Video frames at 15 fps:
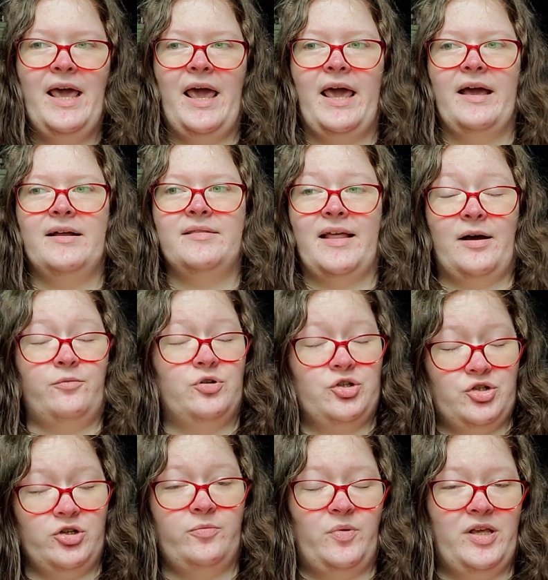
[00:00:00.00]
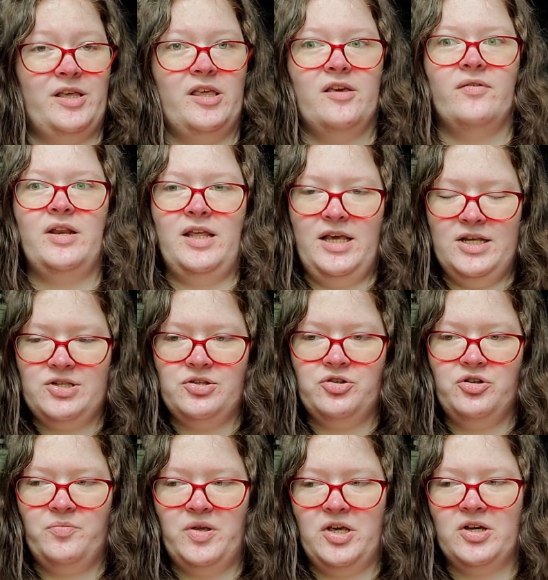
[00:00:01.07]
and that one should be even
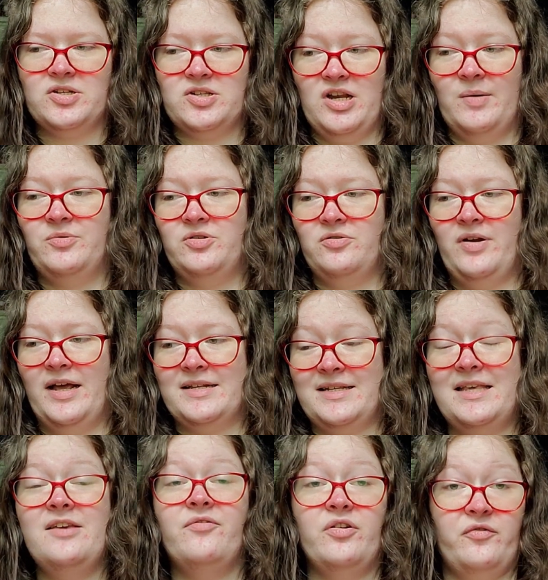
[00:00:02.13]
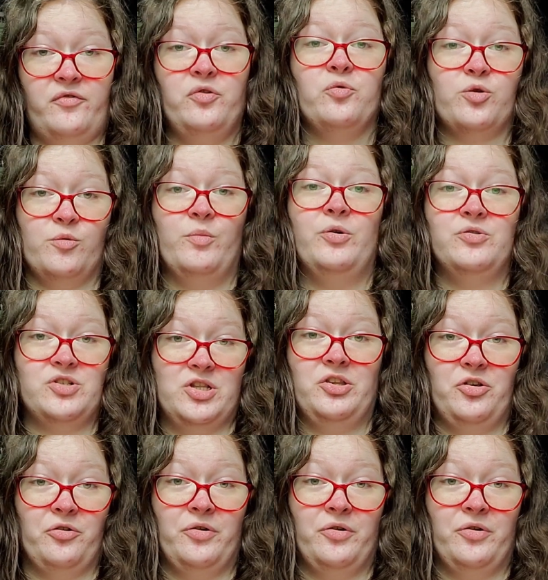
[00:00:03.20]
easier because Neptune has even fewer moons than